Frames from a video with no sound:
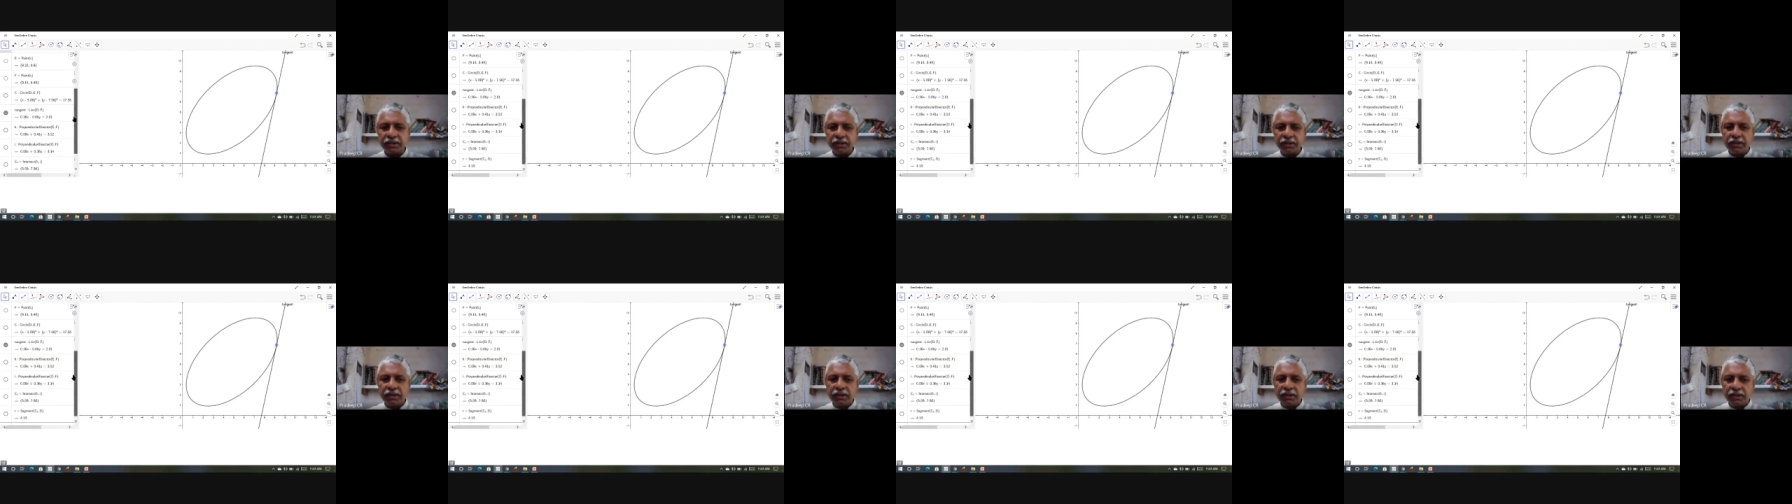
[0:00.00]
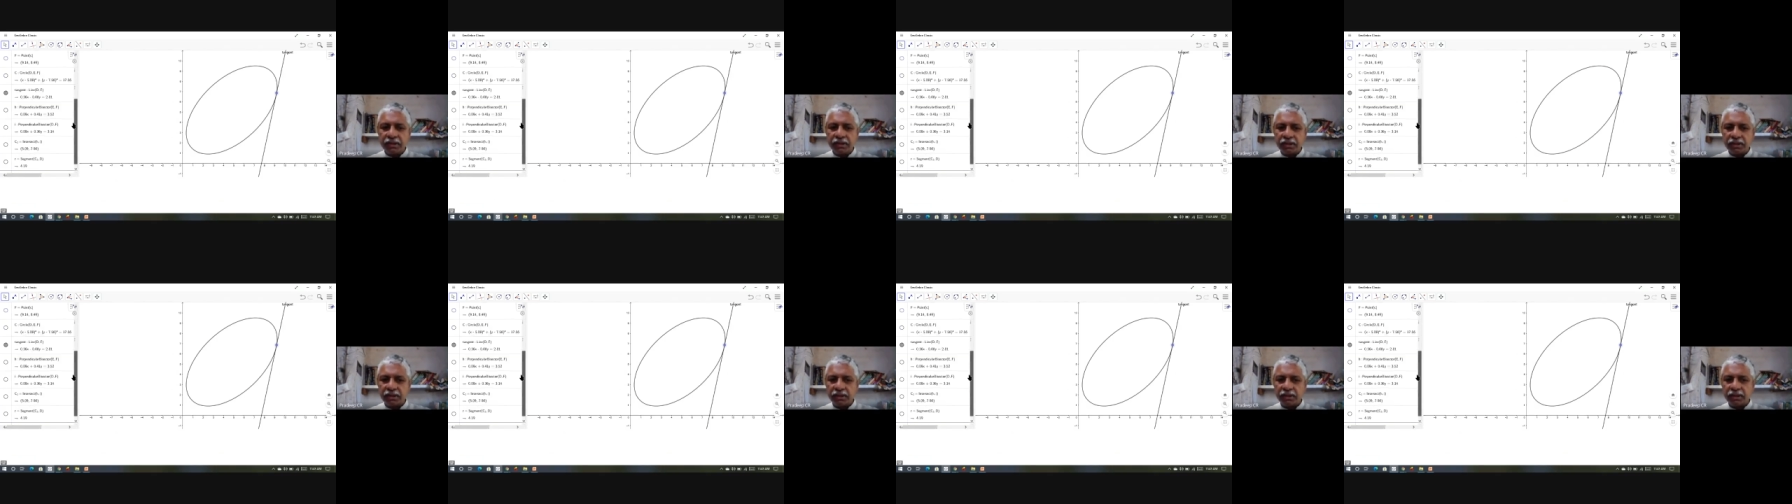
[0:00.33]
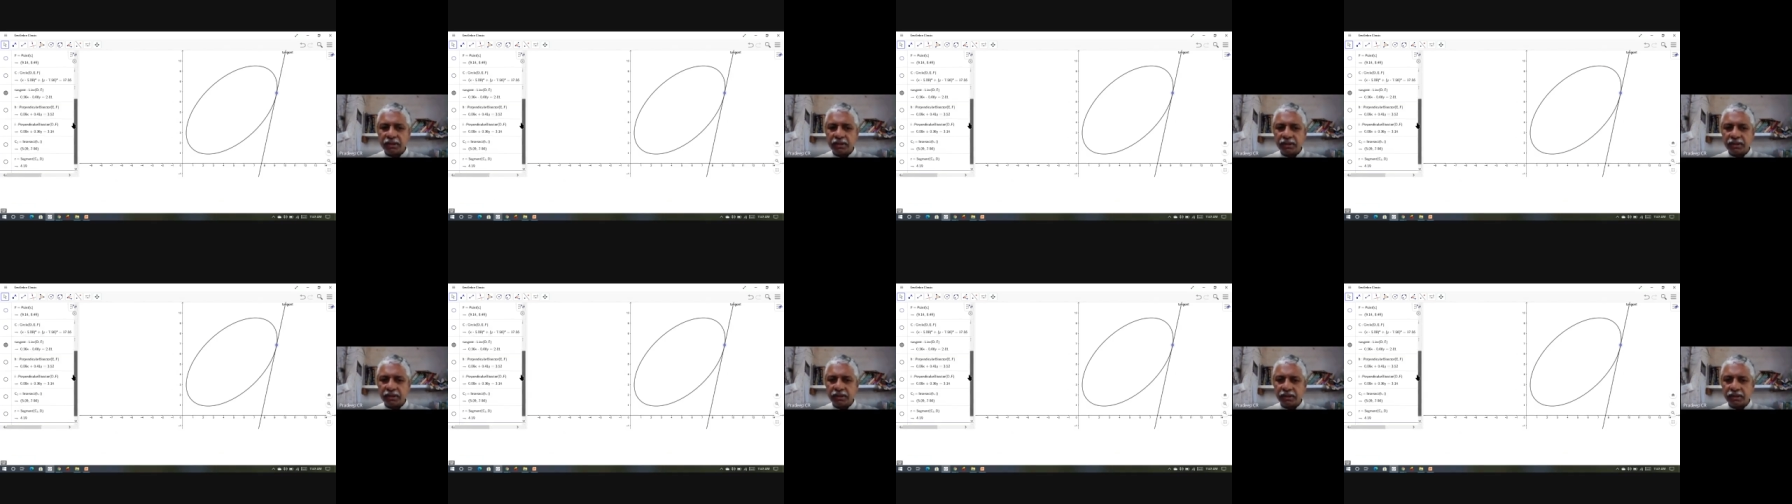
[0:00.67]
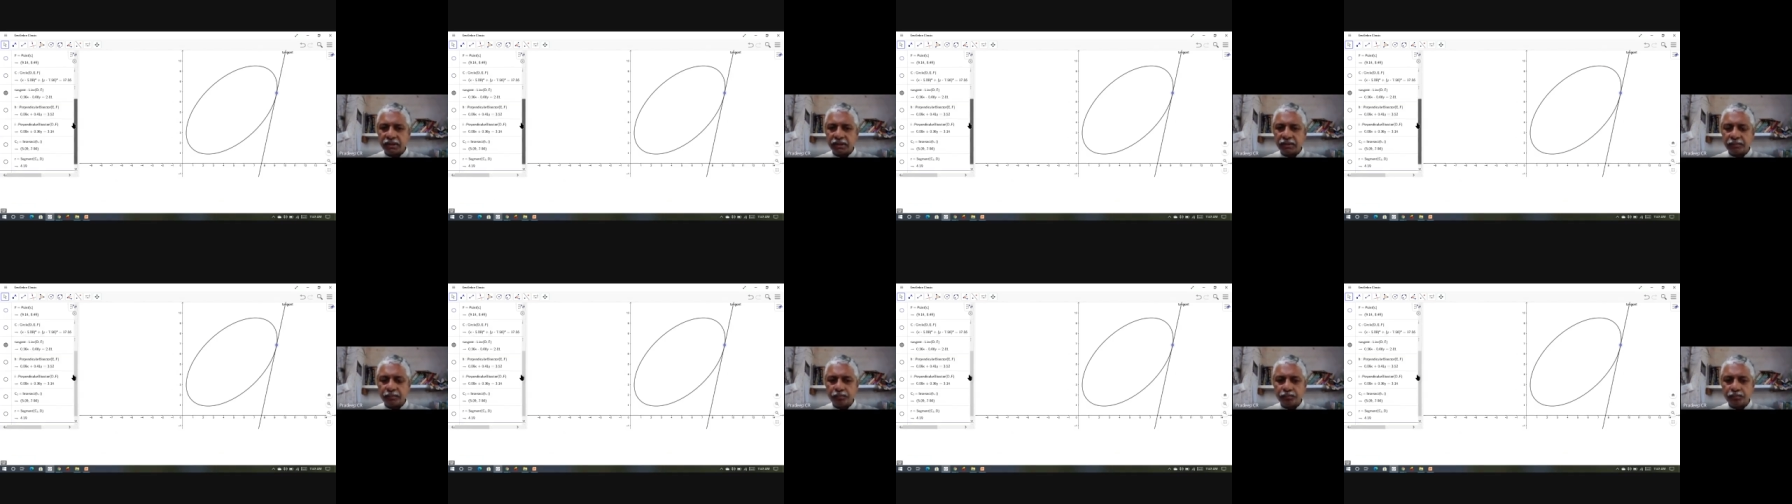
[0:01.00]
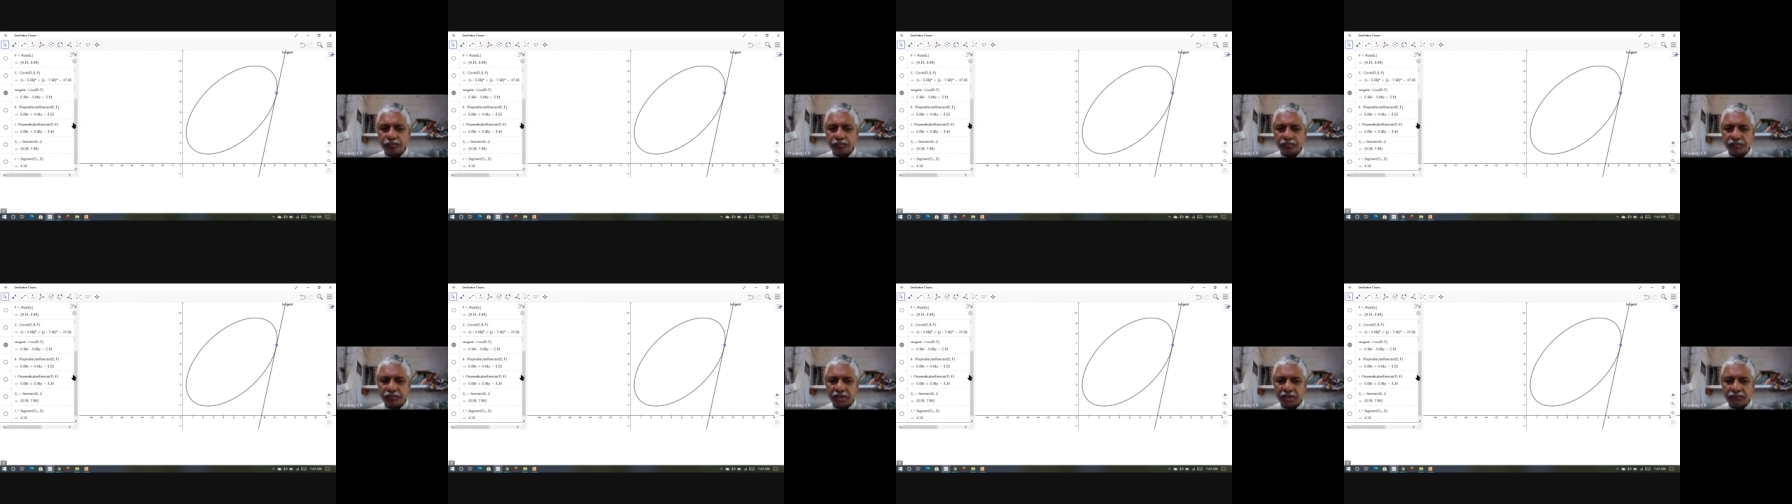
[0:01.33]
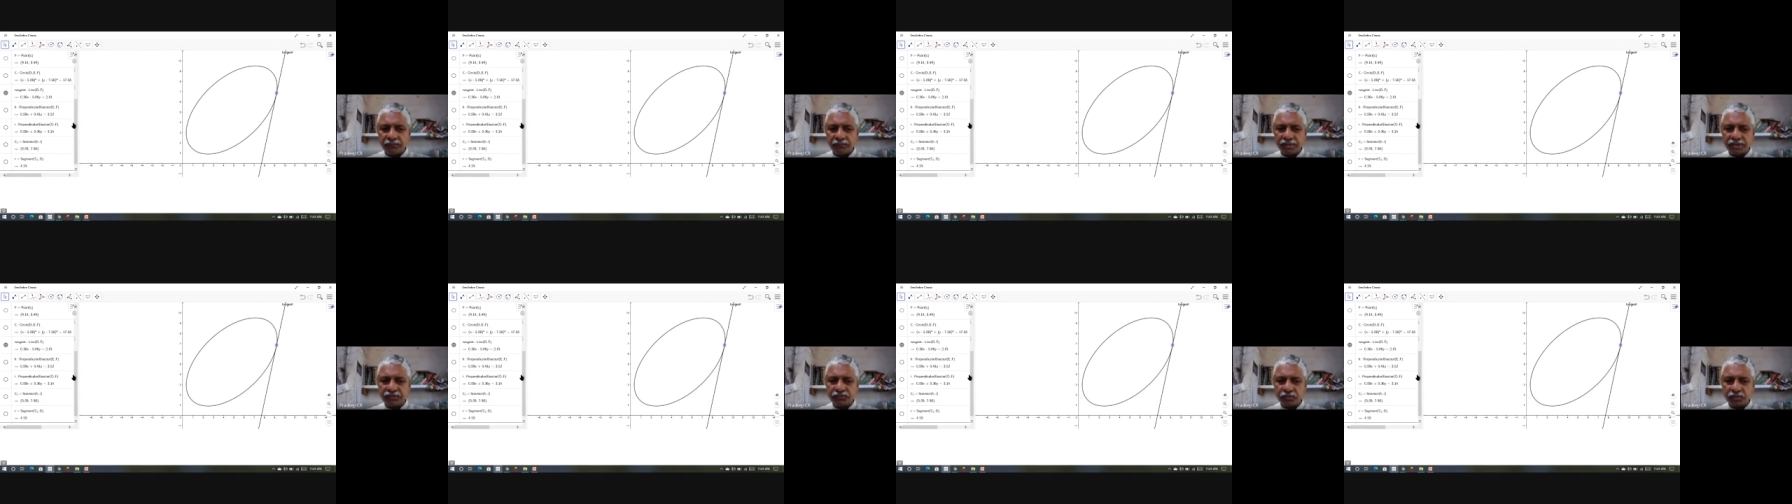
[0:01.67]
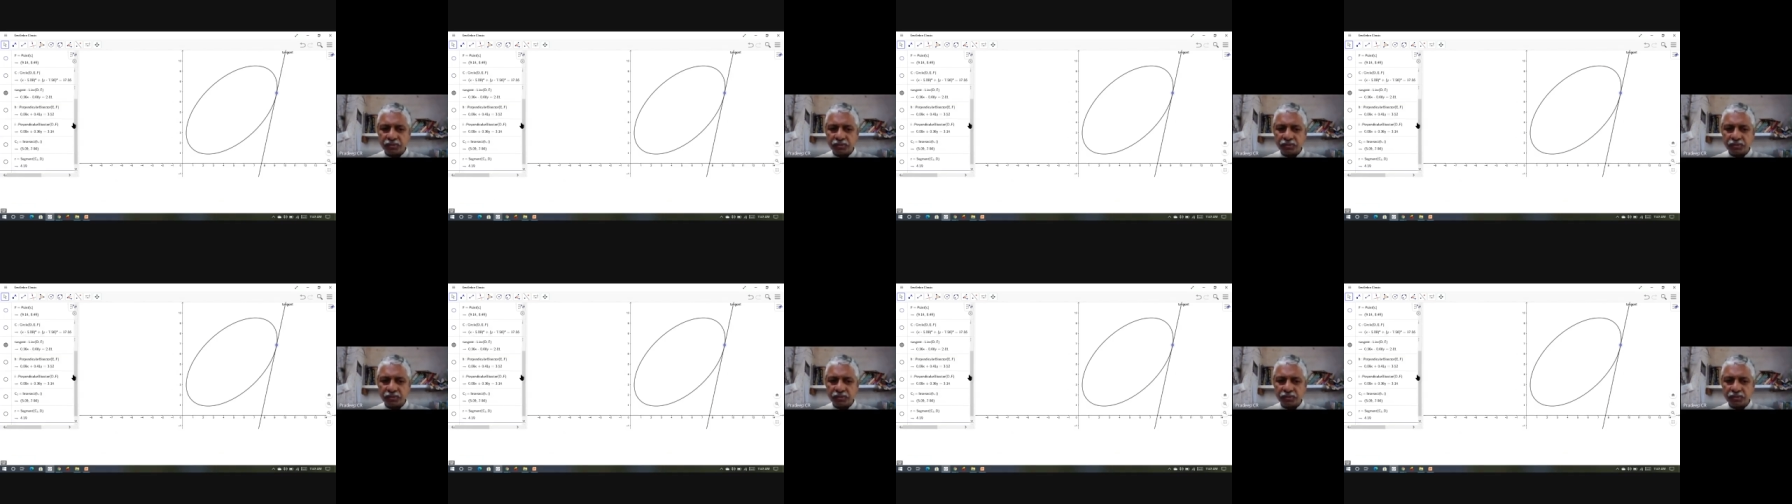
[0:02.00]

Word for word: uh, which was